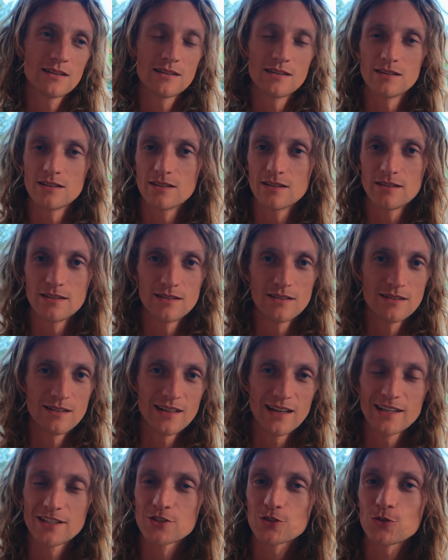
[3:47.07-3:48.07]

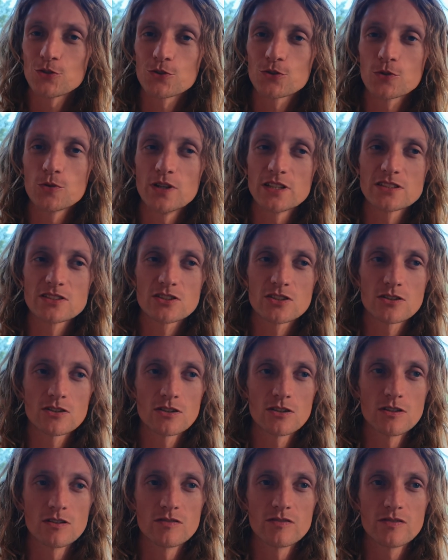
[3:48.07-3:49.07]
The age-old question
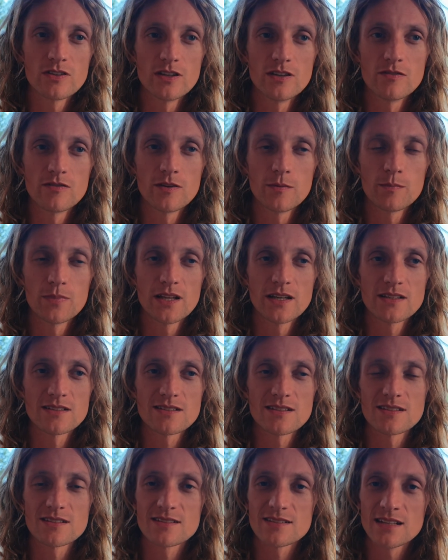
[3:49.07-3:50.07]
of if the
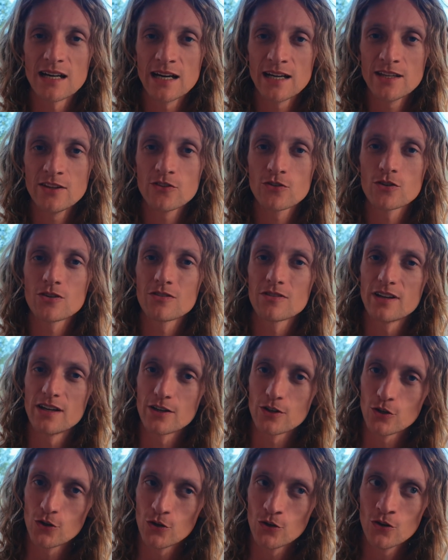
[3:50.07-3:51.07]
planets are signs or if they
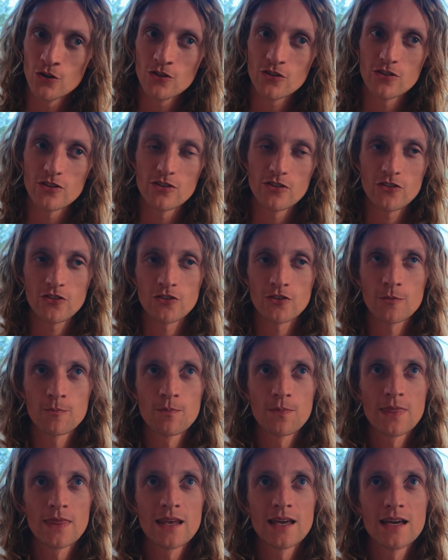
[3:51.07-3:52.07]
are causes,
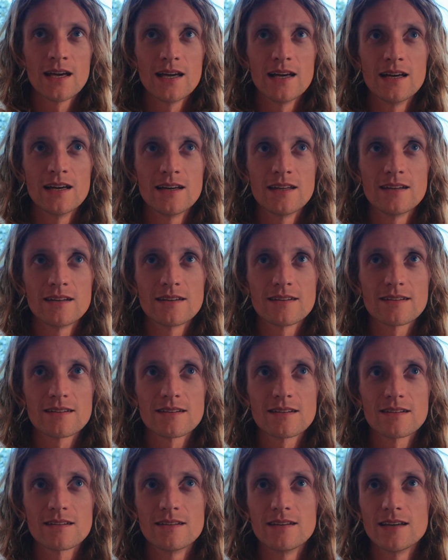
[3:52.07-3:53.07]
and
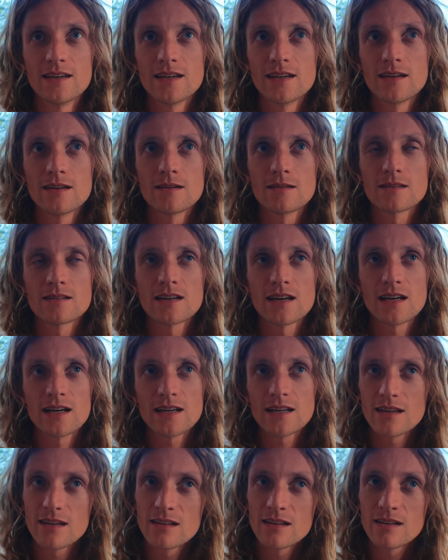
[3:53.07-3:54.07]
they
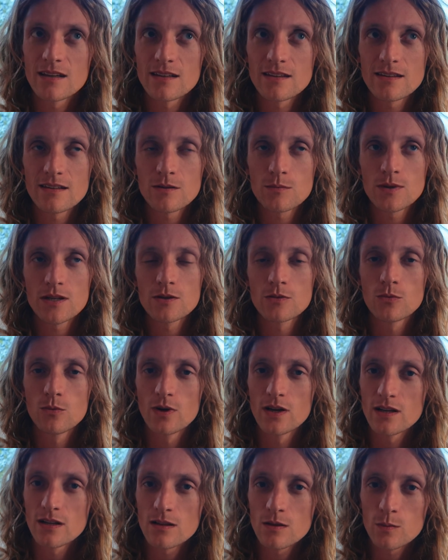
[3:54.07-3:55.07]
tie in, I think, really
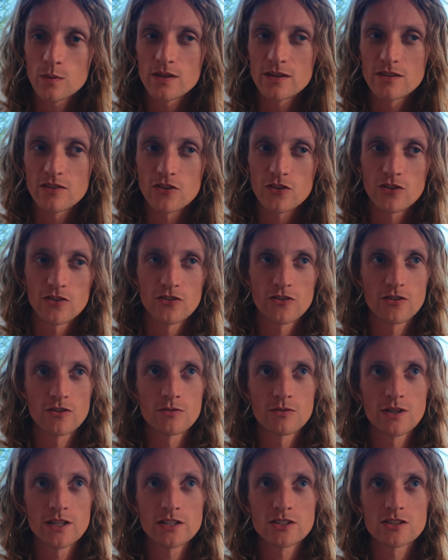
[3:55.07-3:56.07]
well with this
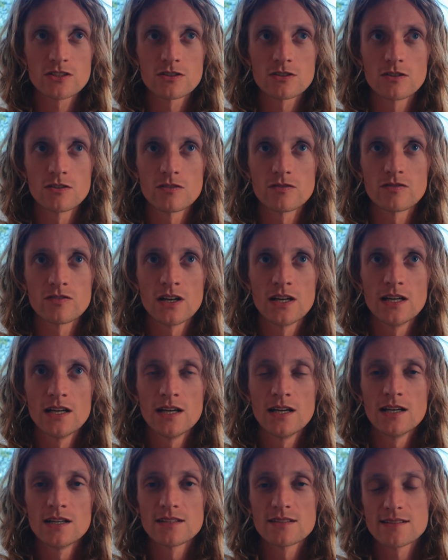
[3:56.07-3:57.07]
consideration of
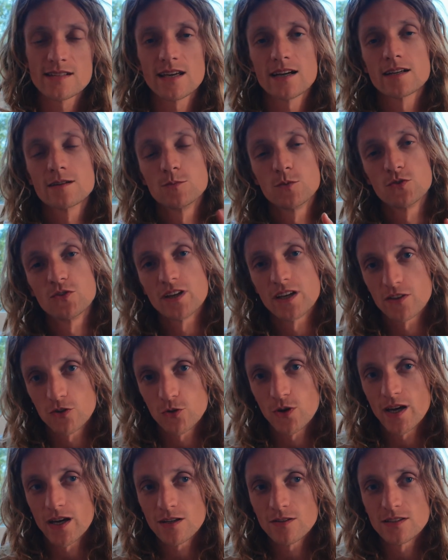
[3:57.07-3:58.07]
Saturn moving
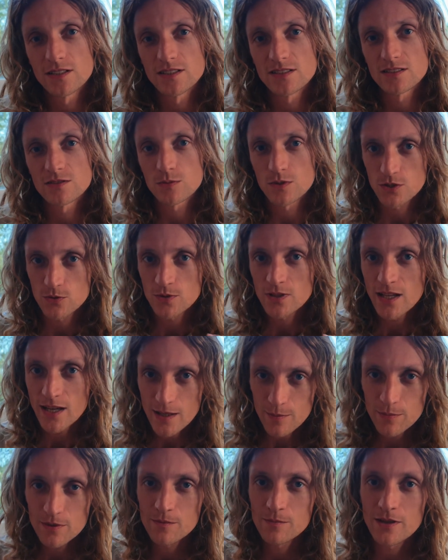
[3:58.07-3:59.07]
into Aries, which will
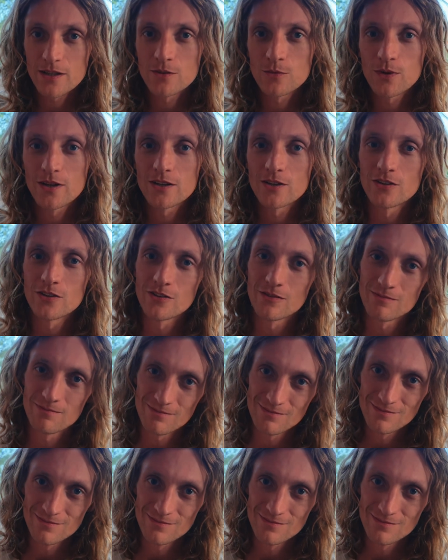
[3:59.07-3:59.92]
happen, by the way, on